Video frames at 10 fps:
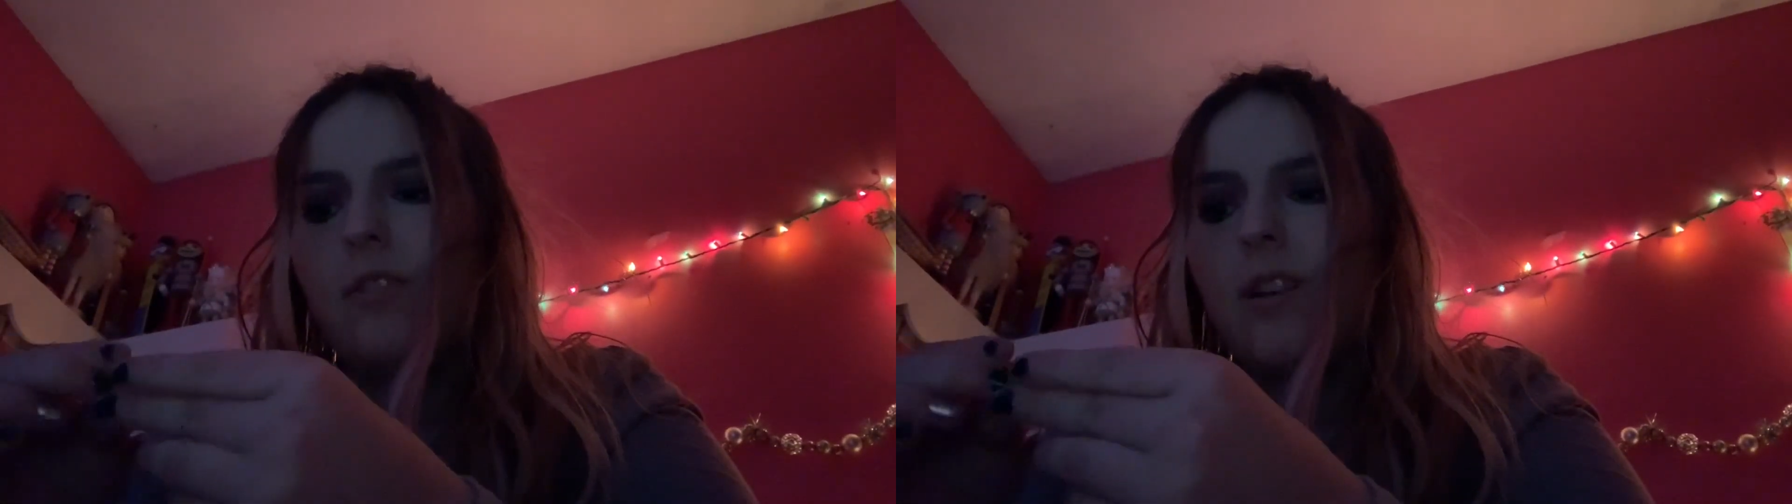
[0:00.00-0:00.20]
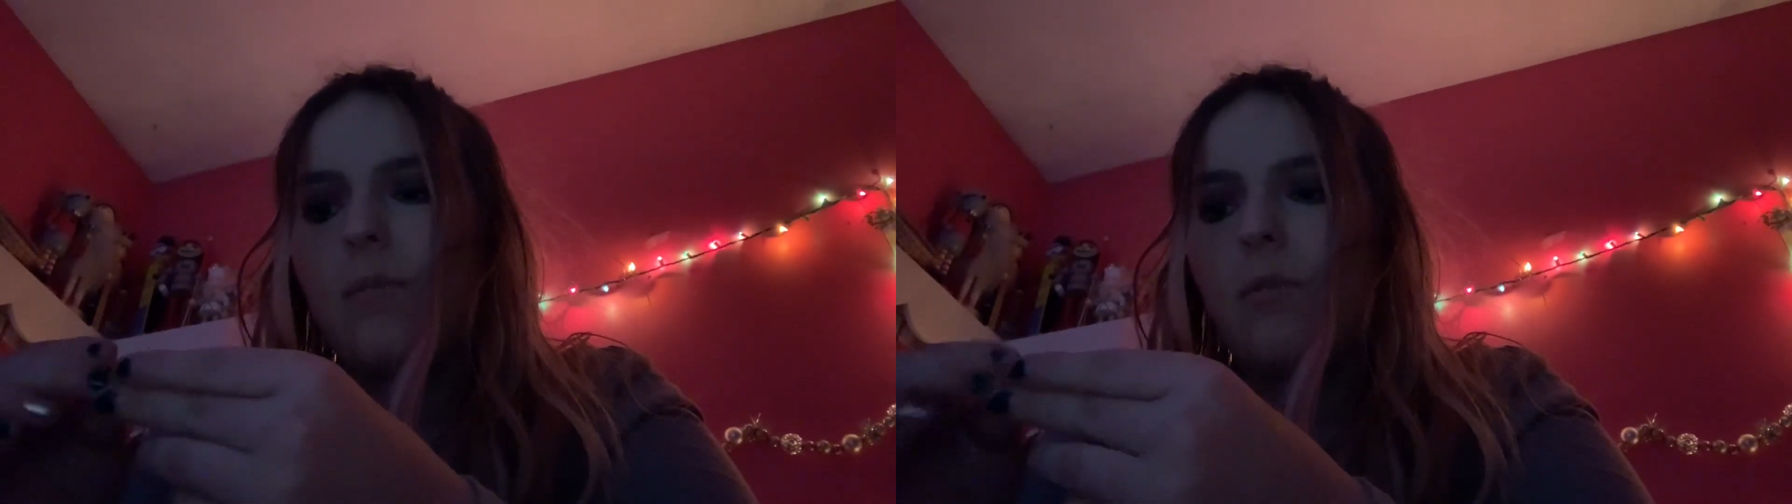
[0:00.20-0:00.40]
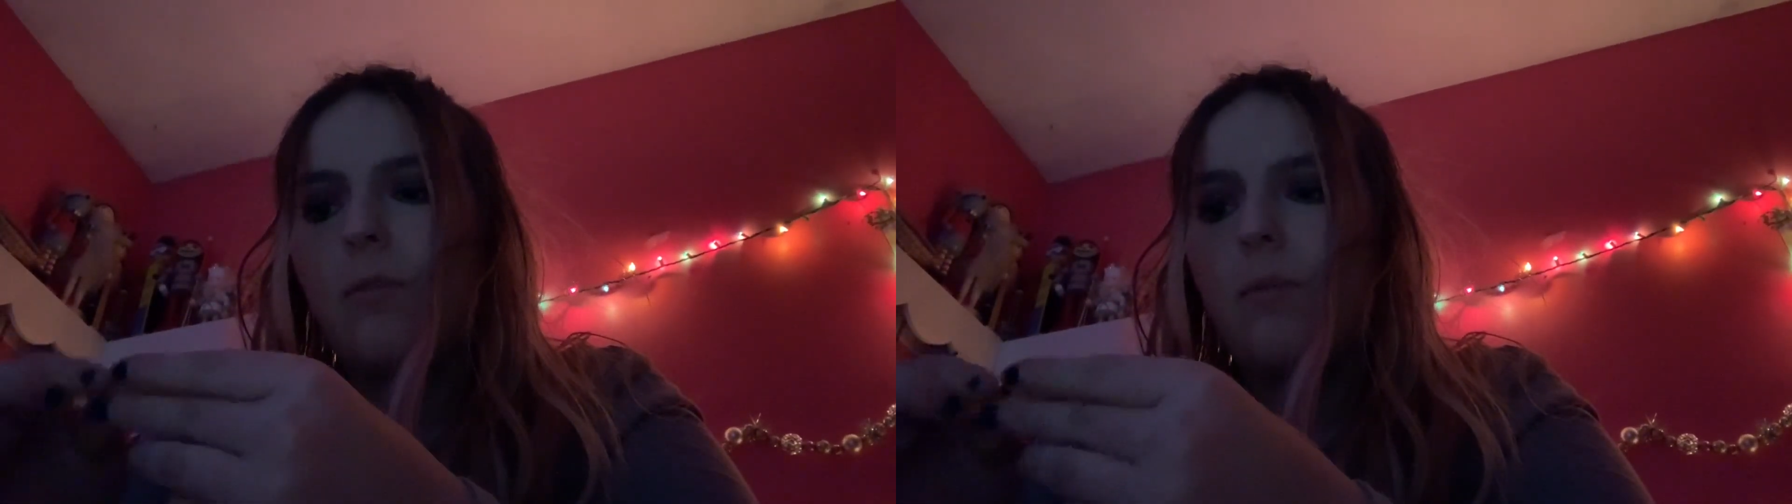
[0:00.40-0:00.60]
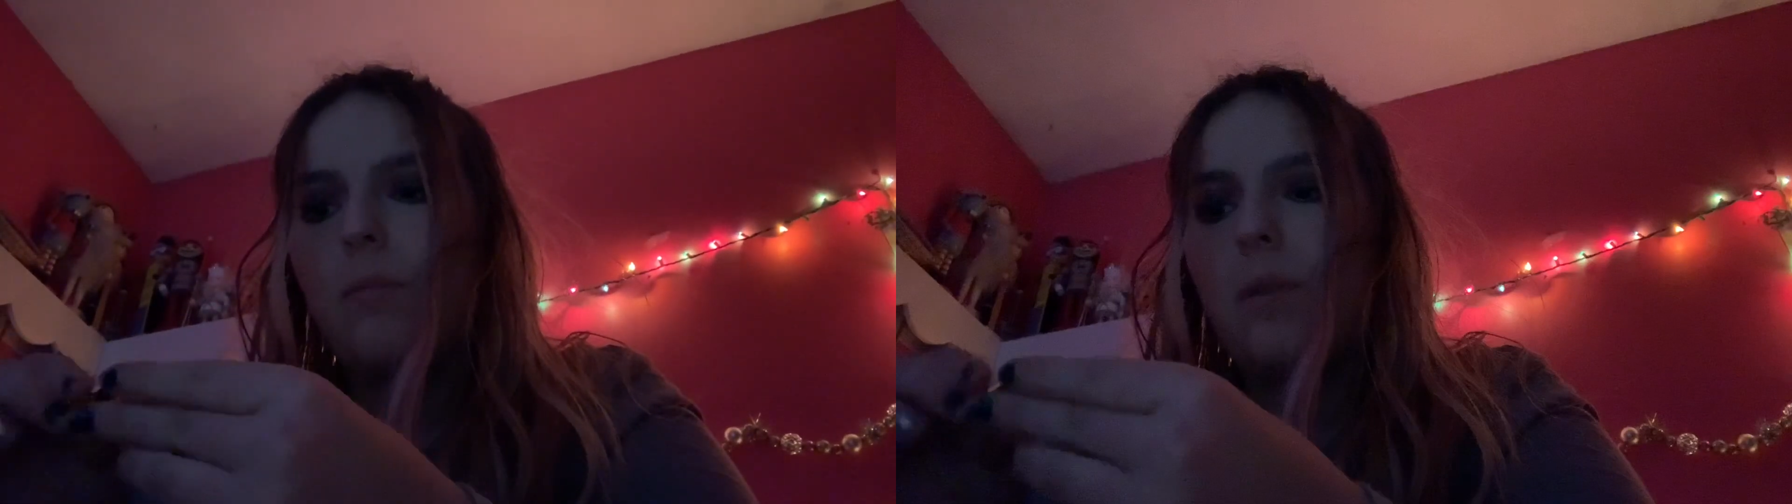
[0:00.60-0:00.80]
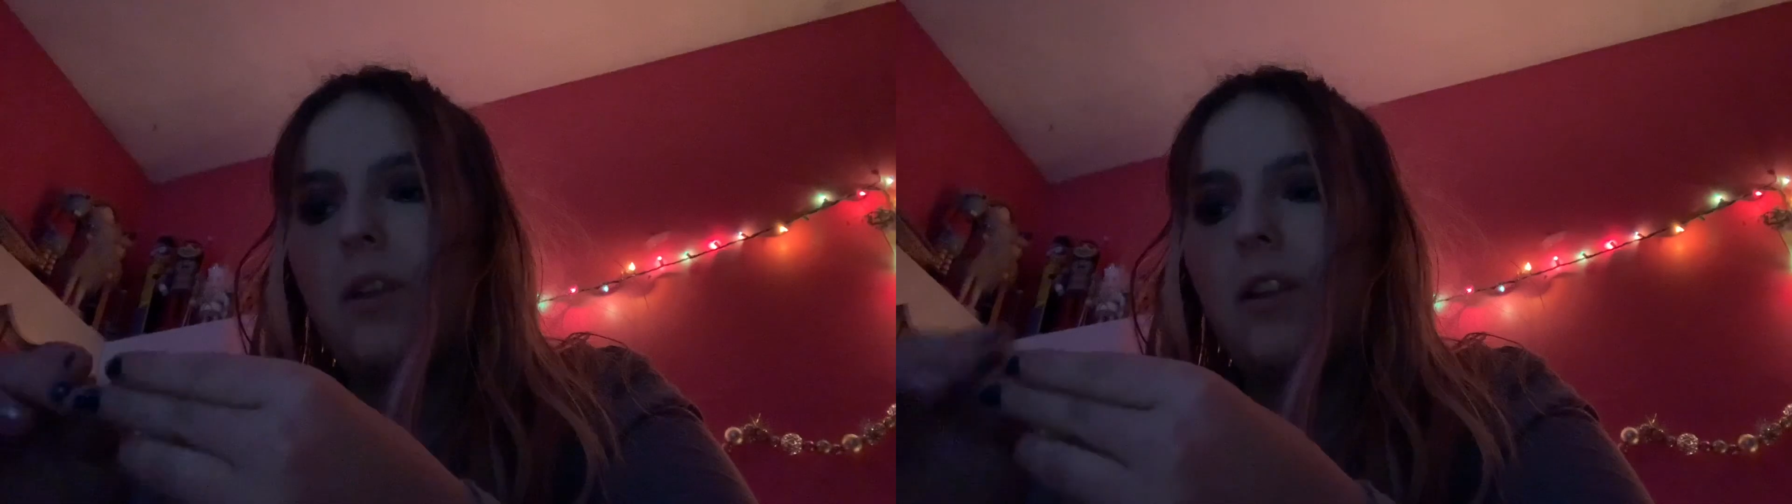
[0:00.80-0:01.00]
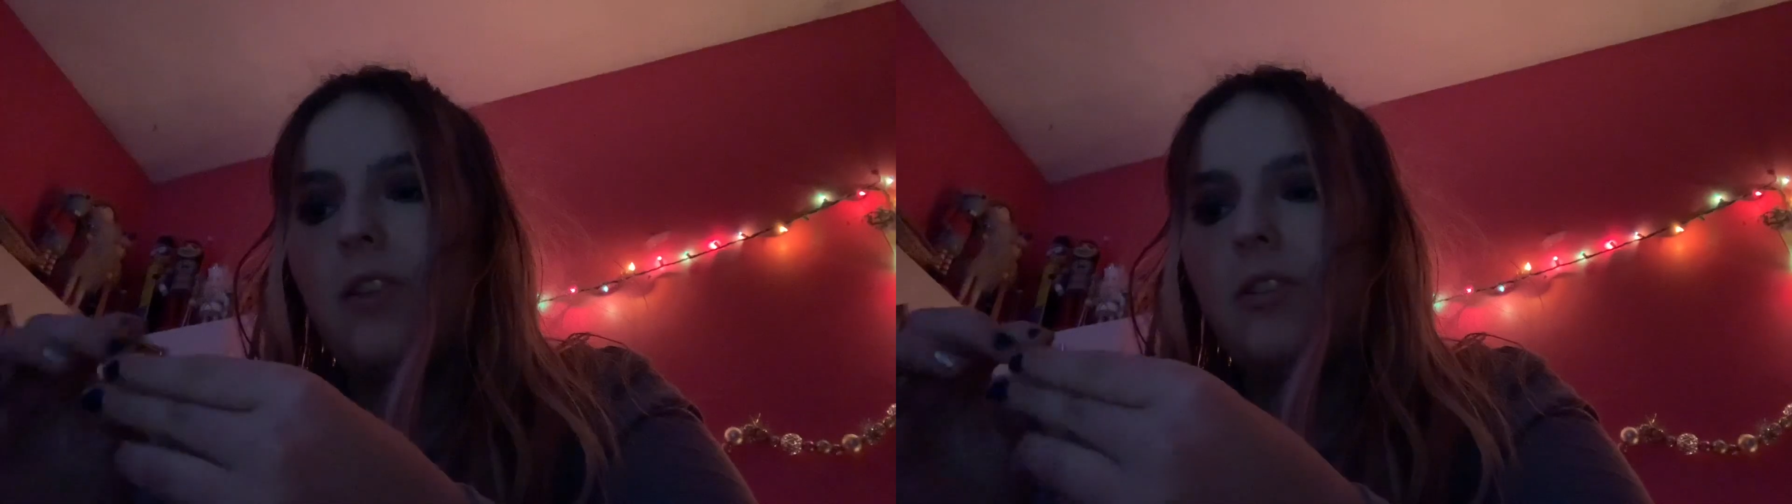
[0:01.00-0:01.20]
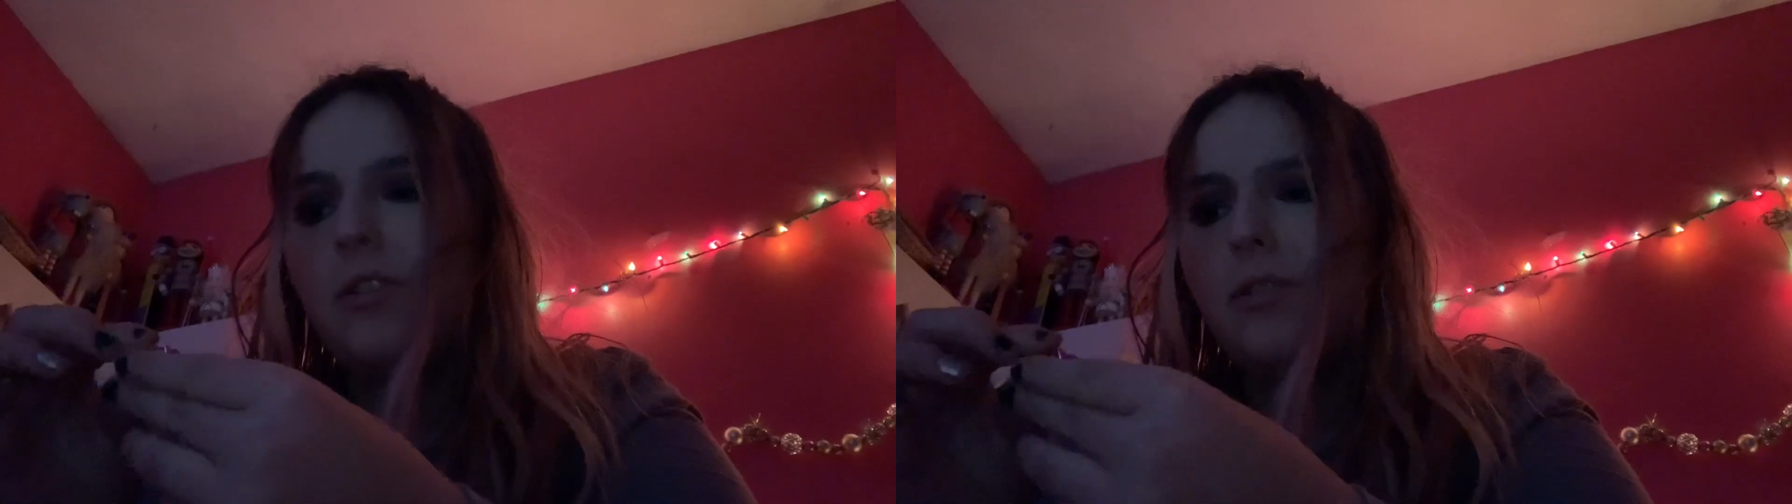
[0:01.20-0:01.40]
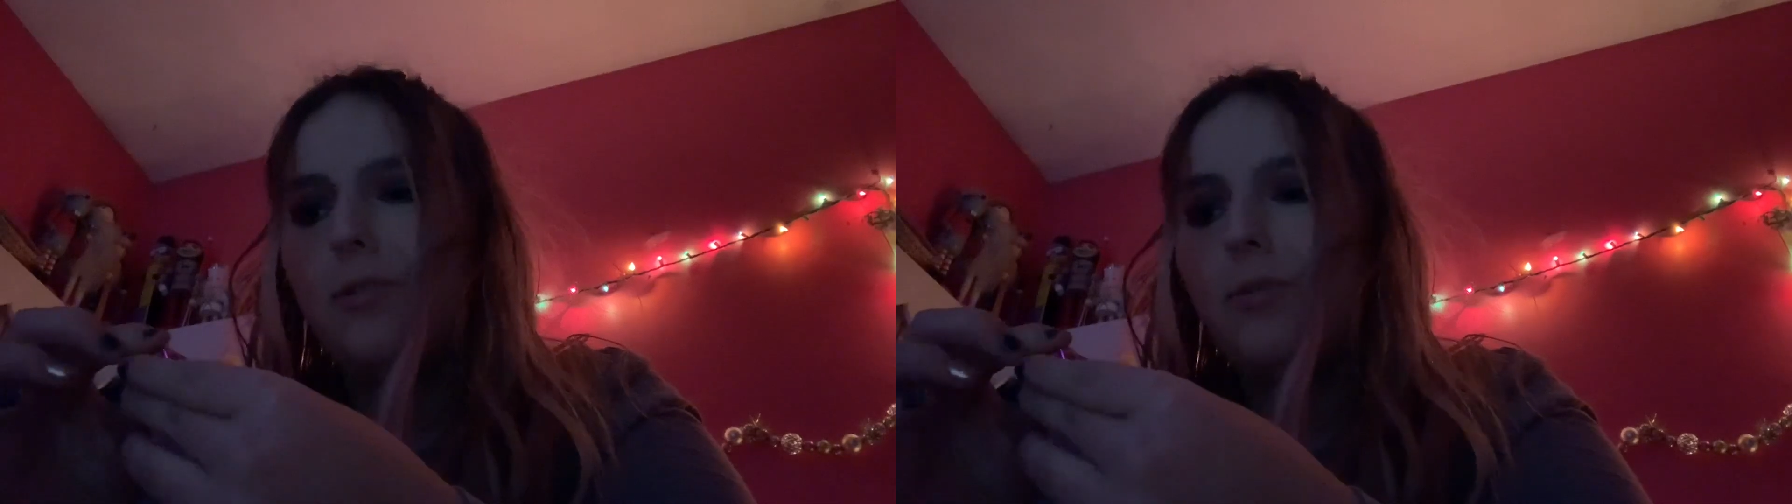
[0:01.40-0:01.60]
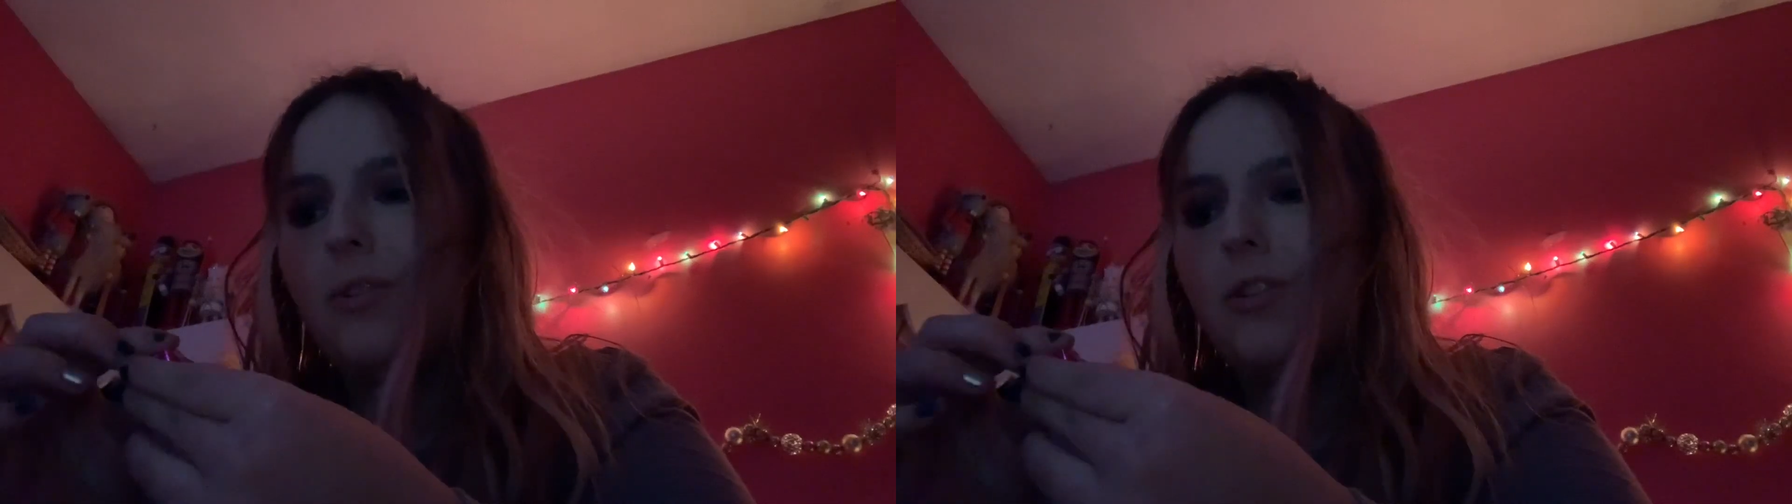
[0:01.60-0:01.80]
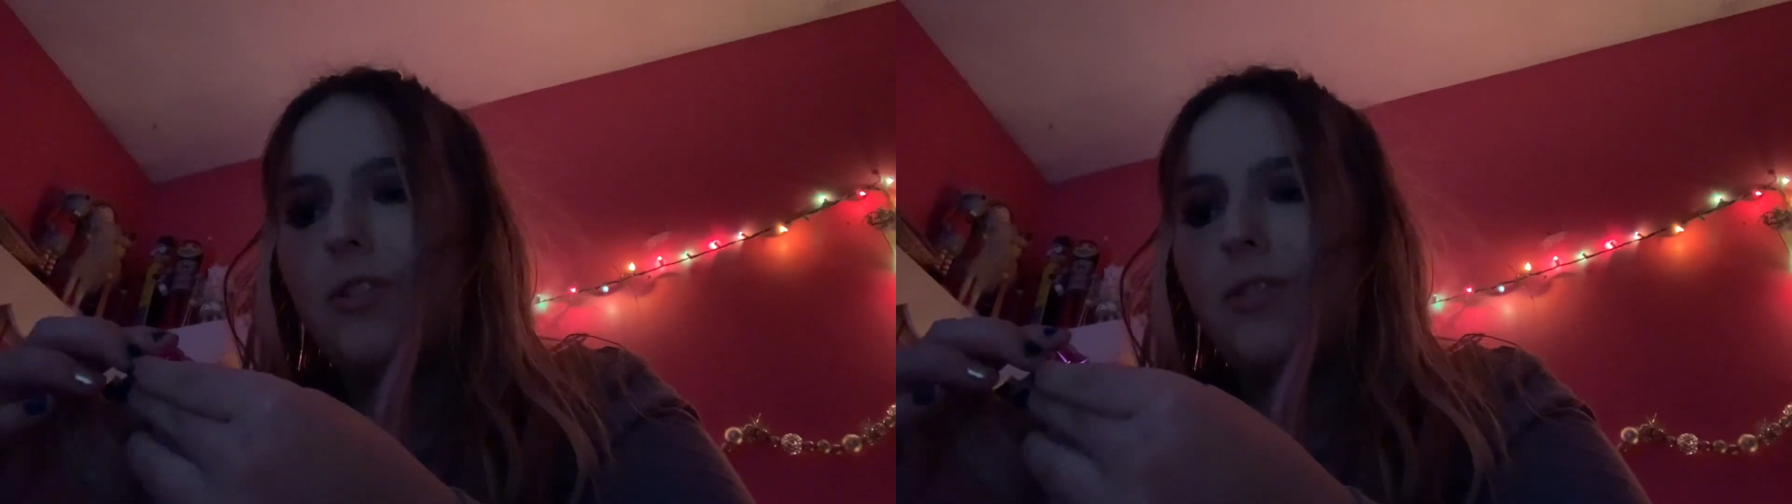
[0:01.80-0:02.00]
time they'll be meeting too,
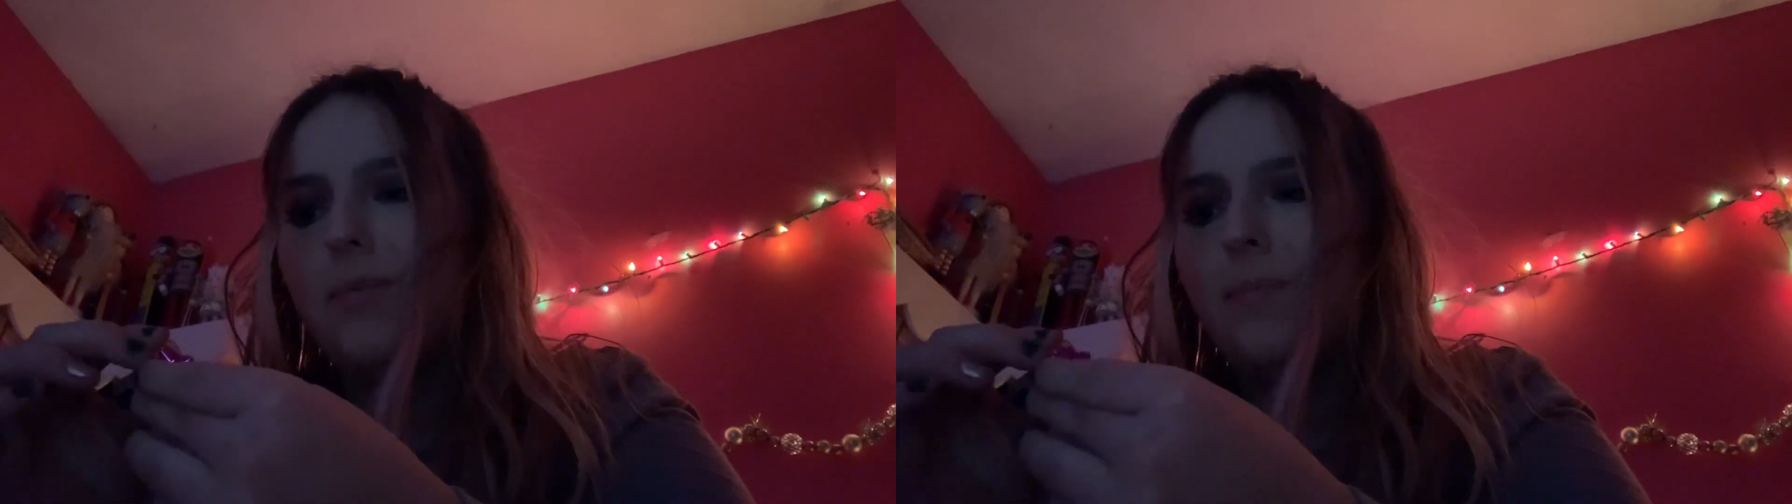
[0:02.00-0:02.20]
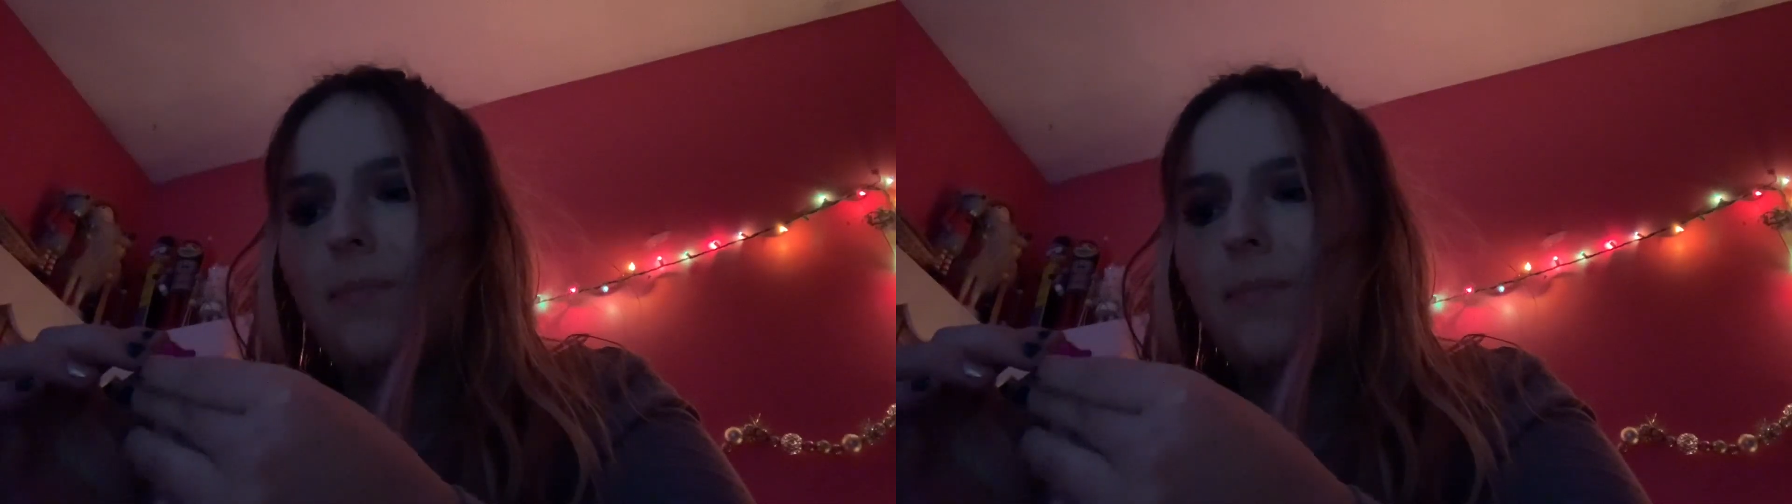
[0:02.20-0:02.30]
which is